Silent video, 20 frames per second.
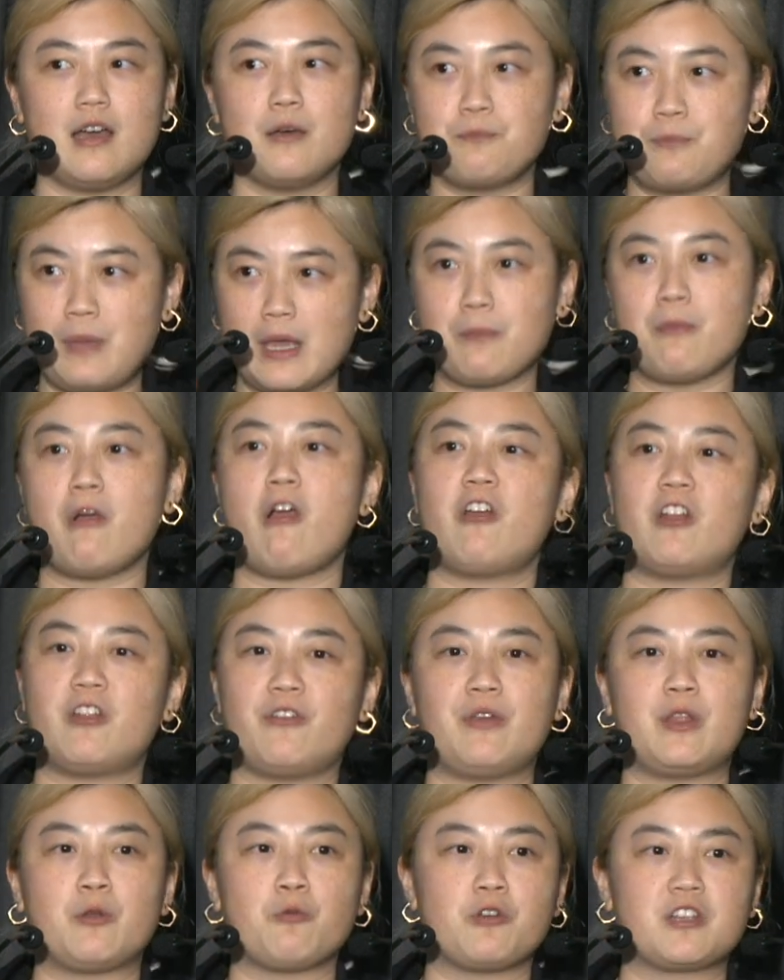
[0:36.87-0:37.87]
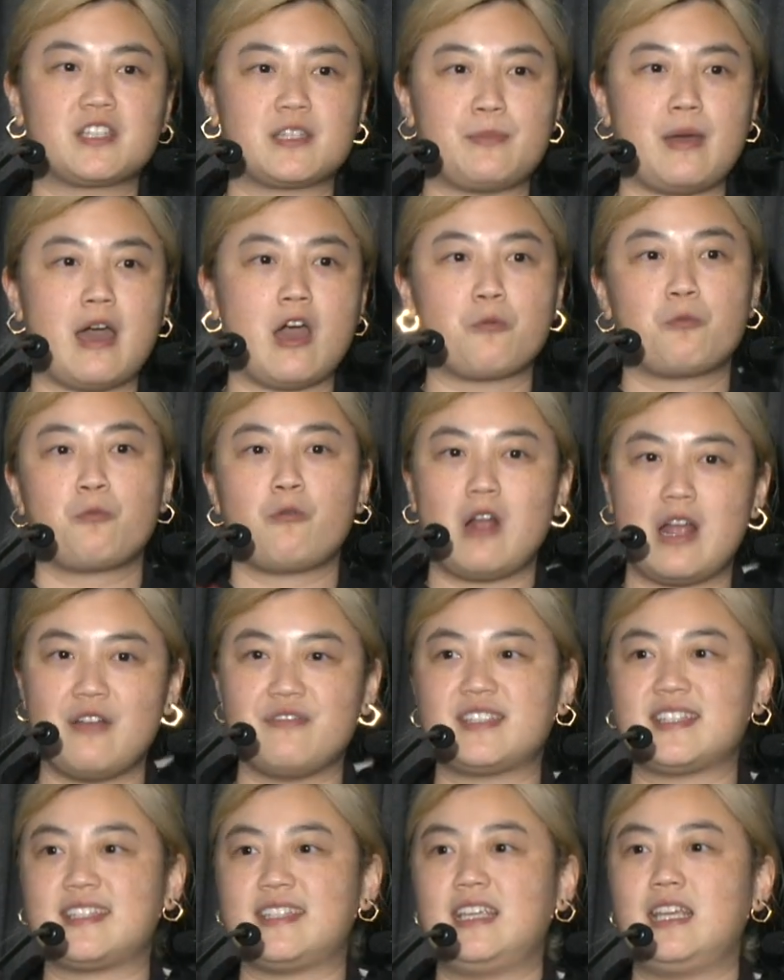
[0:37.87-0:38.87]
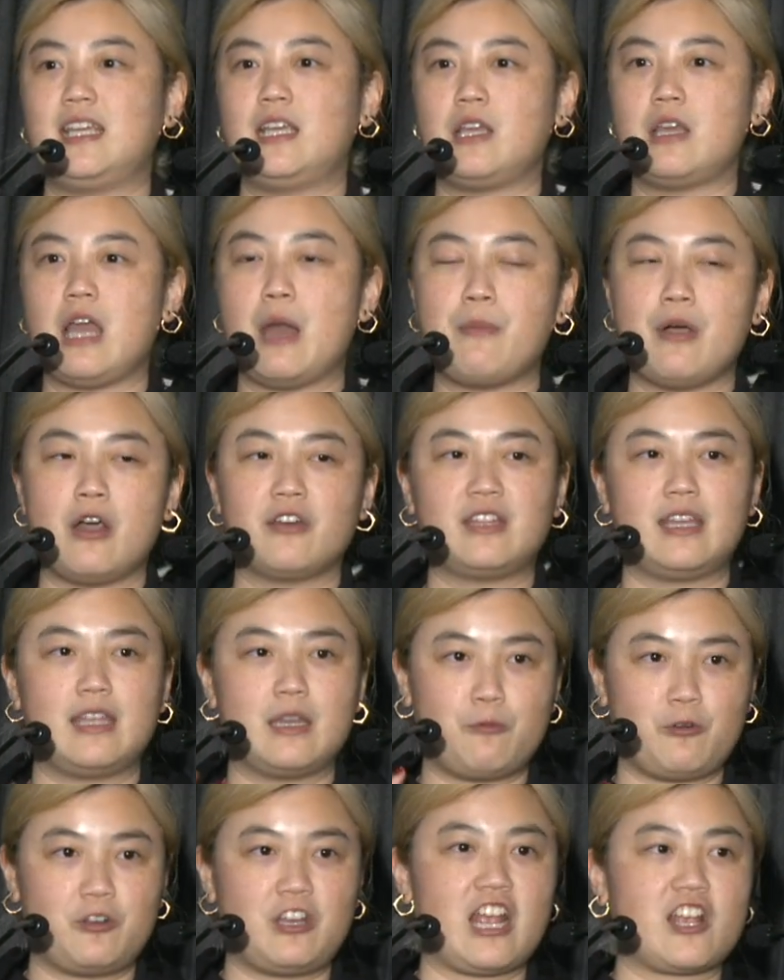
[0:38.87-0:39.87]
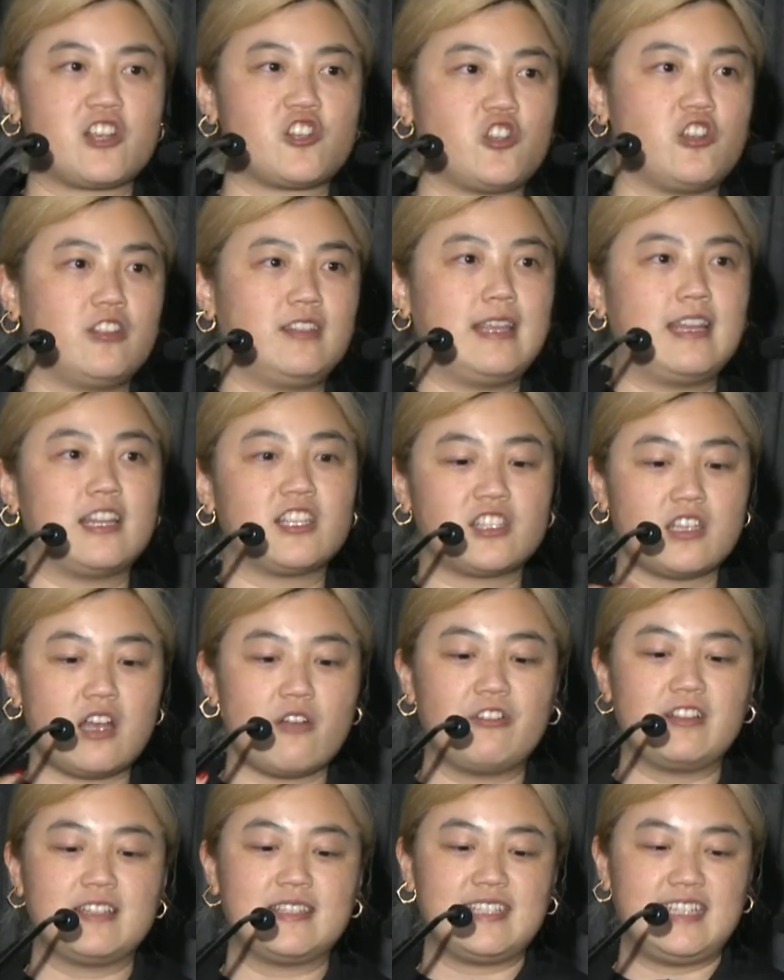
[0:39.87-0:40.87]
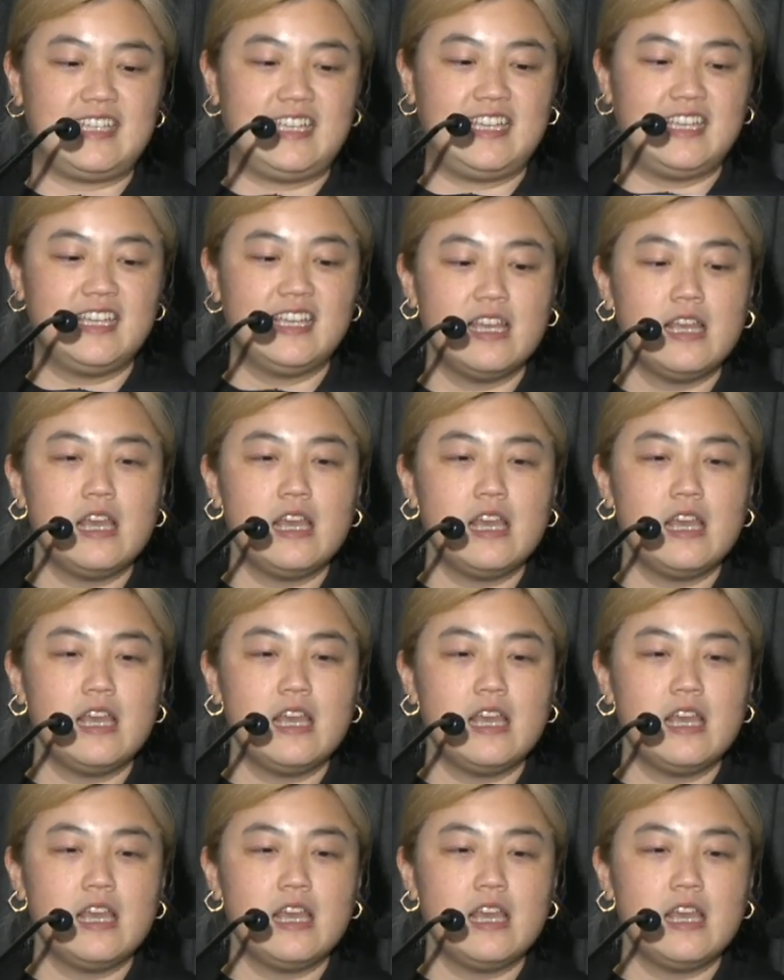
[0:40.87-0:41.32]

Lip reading: big part of it was about privacy, about data protection, data sovereignty,